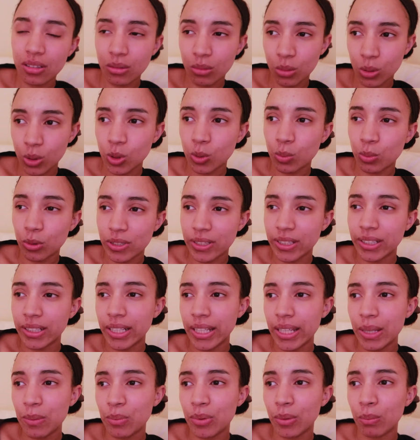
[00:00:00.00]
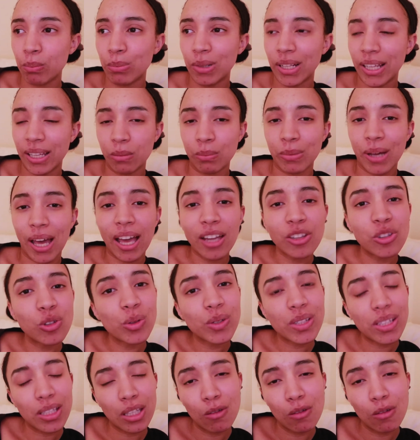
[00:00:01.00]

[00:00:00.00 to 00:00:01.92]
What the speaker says: or supposedly, but played by adults.